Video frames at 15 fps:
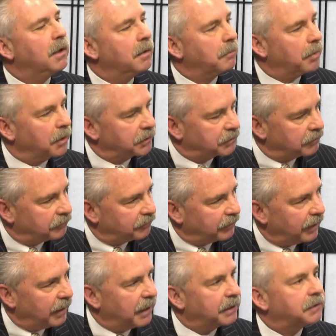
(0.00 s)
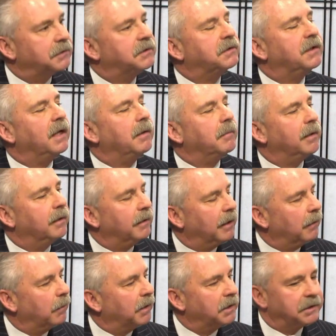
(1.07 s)
personal financial statement. They
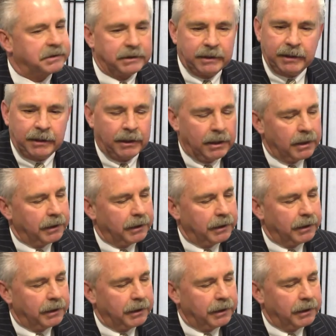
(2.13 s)
want to see,